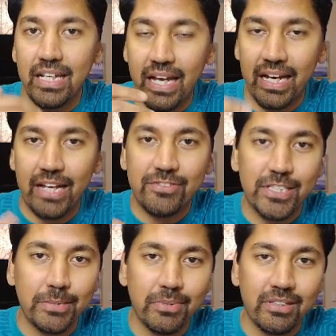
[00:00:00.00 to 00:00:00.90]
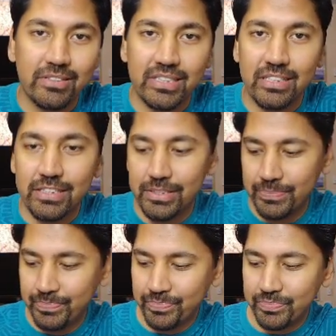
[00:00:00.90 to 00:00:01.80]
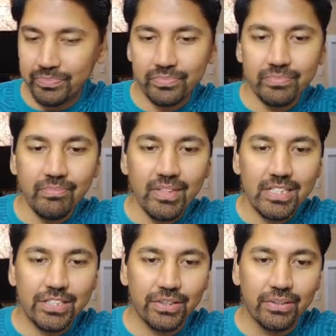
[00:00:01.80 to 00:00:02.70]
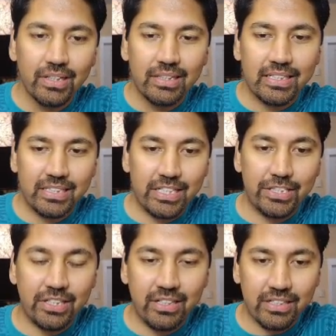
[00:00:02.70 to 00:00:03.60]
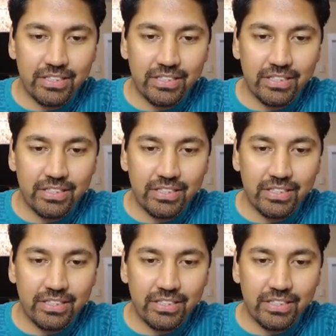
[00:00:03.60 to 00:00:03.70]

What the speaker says: and have similar results. So let's get started.